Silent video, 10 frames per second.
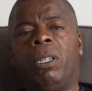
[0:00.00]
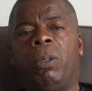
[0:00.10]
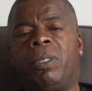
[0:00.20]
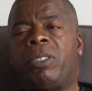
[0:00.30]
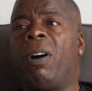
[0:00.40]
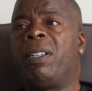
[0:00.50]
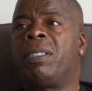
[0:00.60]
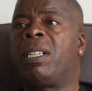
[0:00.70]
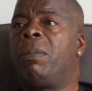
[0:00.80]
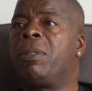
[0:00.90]
who are dying
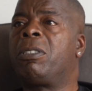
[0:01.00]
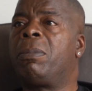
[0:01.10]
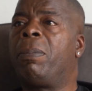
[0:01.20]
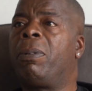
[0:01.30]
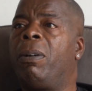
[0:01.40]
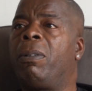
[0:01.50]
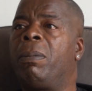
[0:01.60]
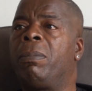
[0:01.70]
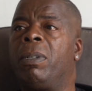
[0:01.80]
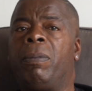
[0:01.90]
to come onto my
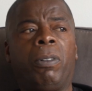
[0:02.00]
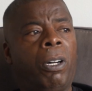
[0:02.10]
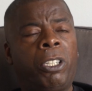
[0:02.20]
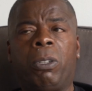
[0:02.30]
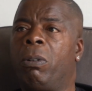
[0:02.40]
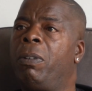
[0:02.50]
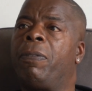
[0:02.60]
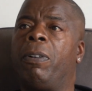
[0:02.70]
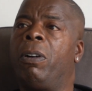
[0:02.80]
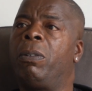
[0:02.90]
programme. I've got a queue
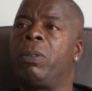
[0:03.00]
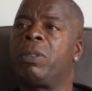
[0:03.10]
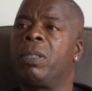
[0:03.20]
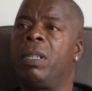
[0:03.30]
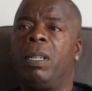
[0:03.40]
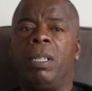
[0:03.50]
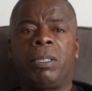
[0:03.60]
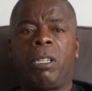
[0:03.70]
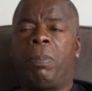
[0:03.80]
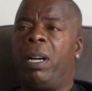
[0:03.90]
of referrals.
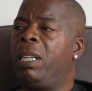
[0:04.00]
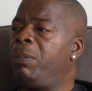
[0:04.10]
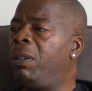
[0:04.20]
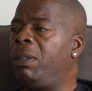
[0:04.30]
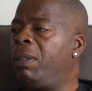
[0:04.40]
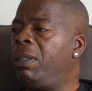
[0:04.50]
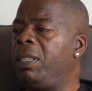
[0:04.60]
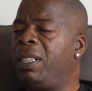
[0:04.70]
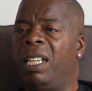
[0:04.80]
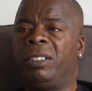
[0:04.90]
So by him not
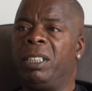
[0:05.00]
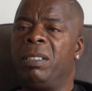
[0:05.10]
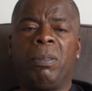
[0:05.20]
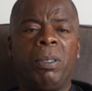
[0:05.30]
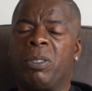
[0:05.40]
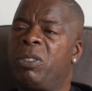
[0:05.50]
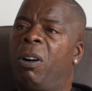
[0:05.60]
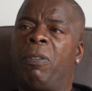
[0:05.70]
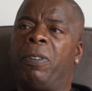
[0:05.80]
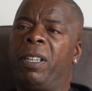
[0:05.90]
engaging, it's
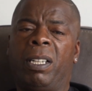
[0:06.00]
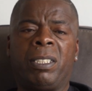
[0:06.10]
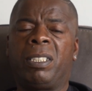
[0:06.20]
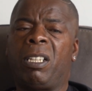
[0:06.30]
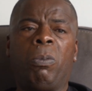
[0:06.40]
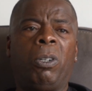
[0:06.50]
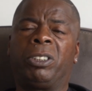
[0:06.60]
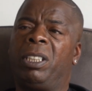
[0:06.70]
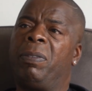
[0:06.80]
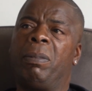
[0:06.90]
not a thing. I said, don't
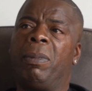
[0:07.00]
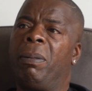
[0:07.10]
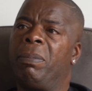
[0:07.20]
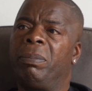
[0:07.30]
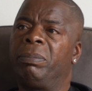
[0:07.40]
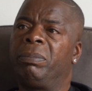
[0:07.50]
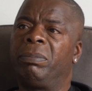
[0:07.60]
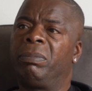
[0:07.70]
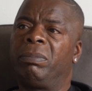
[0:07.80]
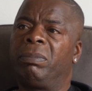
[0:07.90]
watch anything, mum.
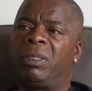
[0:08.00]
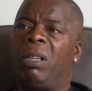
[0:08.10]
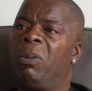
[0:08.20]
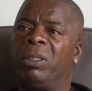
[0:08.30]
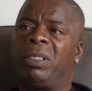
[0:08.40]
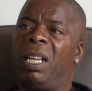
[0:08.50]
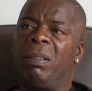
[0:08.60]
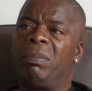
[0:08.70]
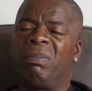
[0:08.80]
Don't watch that.